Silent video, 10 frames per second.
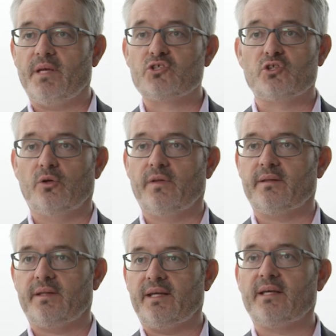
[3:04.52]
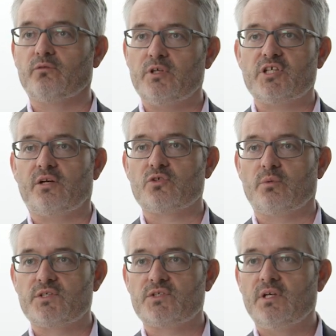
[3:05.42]
make sure that they can reach out
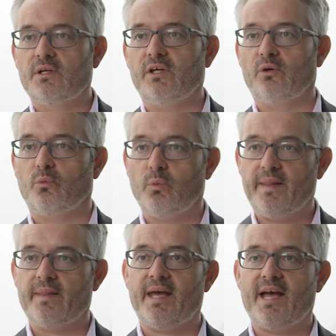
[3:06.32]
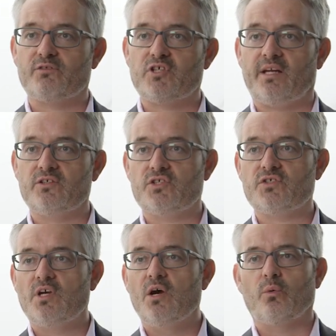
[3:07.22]
to us, you know, when they have
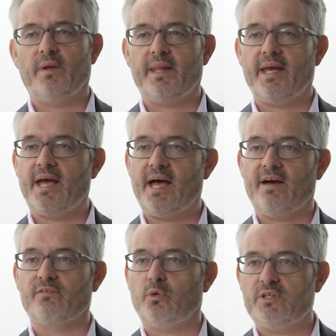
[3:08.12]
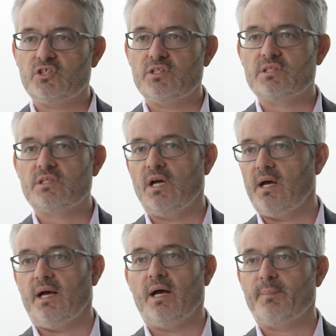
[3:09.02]
challenges, when they have questions
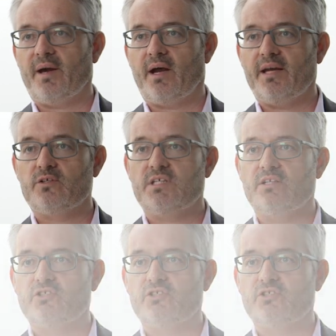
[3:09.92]
about IoT